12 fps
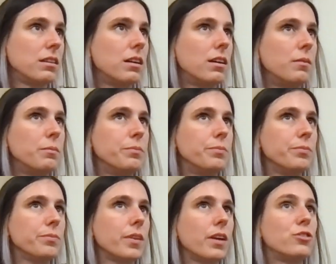Um,
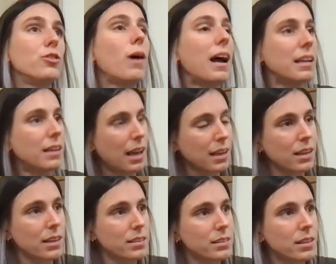so I like
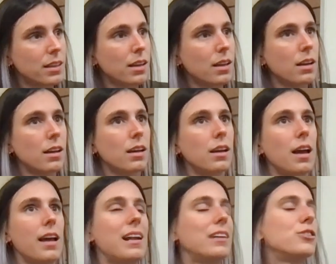it,
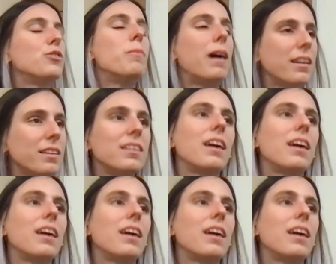and also math.